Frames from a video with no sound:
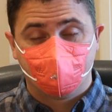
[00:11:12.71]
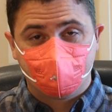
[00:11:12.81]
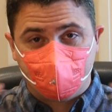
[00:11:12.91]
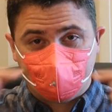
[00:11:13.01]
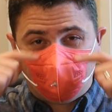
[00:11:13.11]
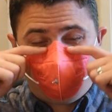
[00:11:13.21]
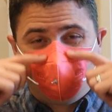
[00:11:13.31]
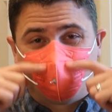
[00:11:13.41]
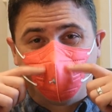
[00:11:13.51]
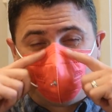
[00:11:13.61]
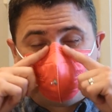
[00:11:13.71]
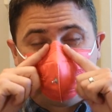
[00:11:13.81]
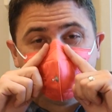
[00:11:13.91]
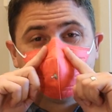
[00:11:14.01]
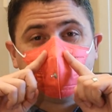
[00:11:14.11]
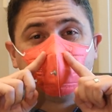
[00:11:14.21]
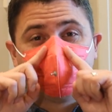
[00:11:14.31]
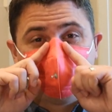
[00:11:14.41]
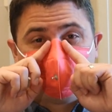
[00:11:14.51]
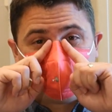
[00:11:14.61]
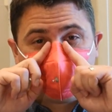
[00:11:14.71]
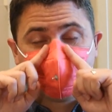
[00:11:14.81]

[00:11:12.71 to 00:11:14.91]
In this case, I feel it right here. I feel a jet air shooting right